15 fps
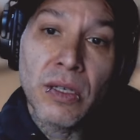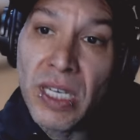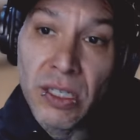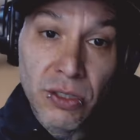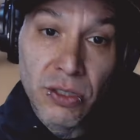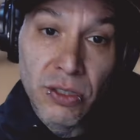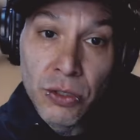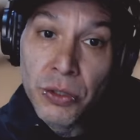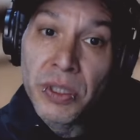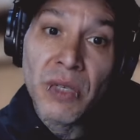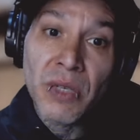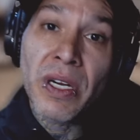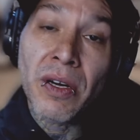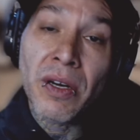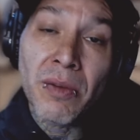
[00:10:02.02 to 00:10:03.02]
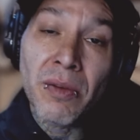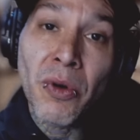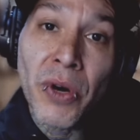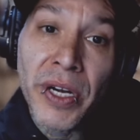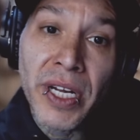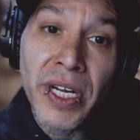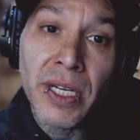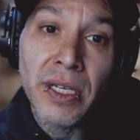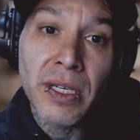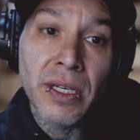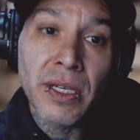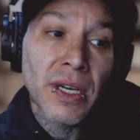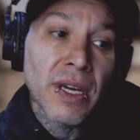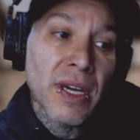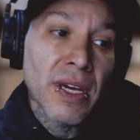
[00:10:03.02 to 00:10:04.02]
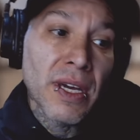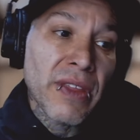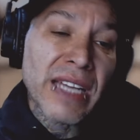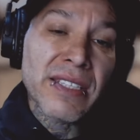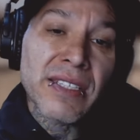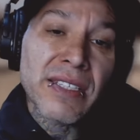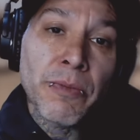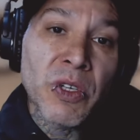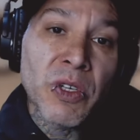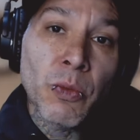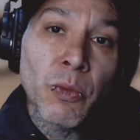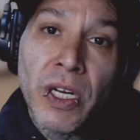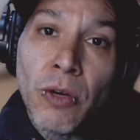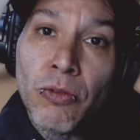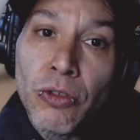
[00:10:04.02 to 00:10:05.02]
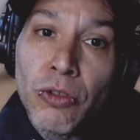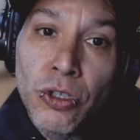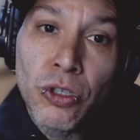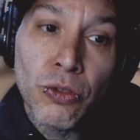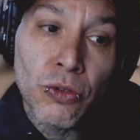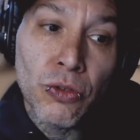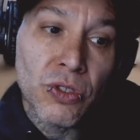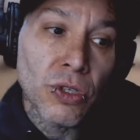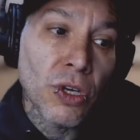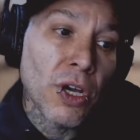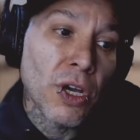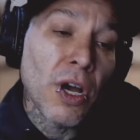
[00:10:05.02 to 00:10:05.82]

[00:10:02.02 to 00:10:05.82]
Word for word: history we are born in. That's something we don't choose